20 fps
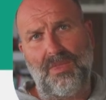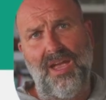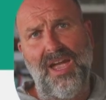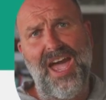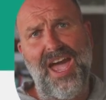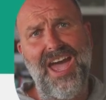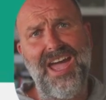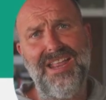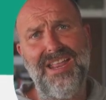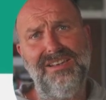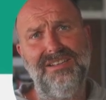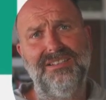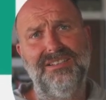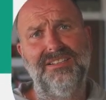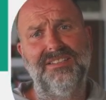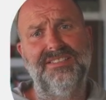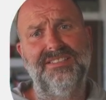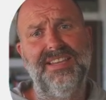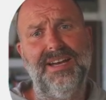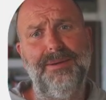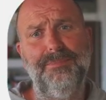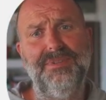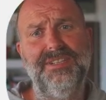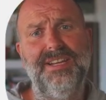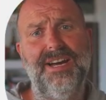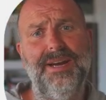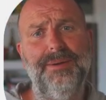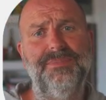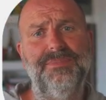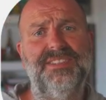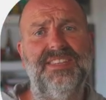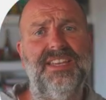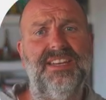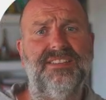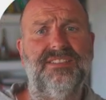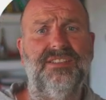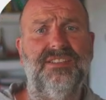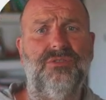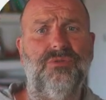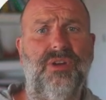And sometimes there are
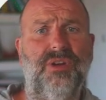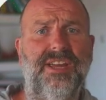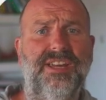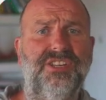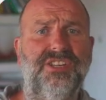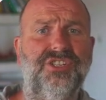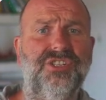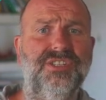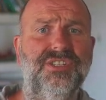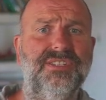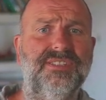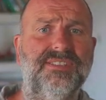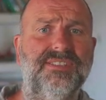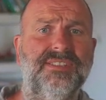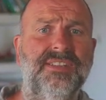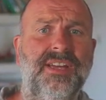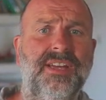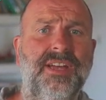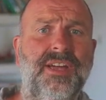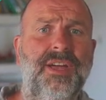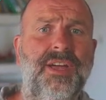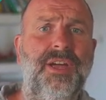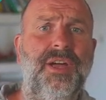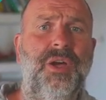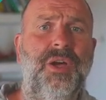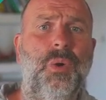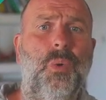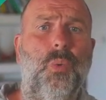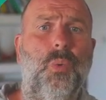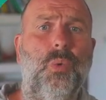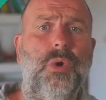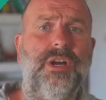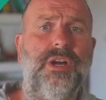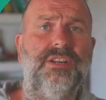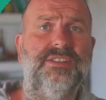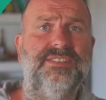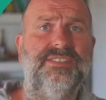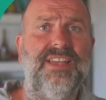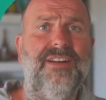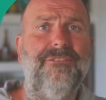situations where
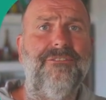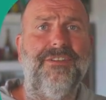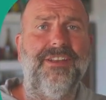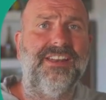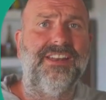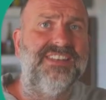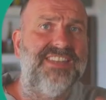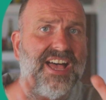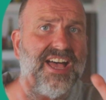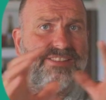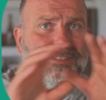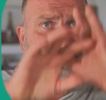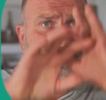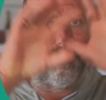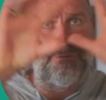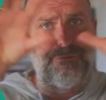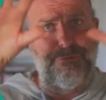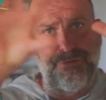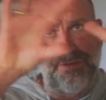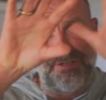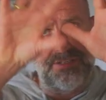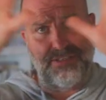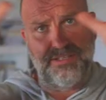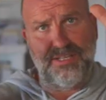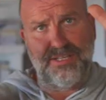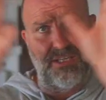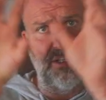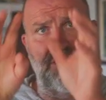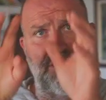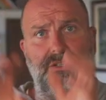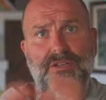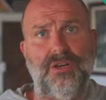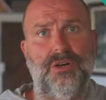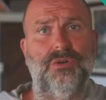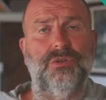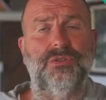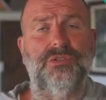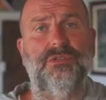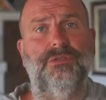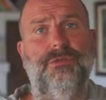something doesn't fit in
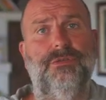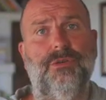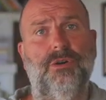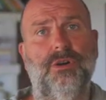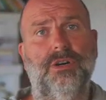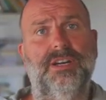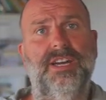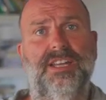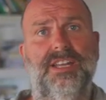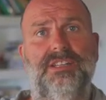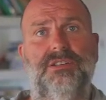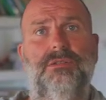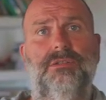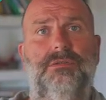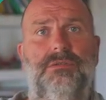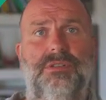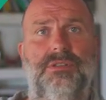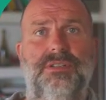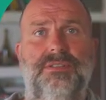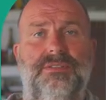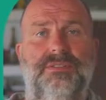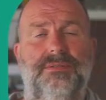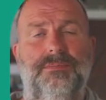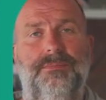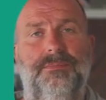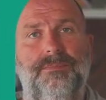those 4 categories.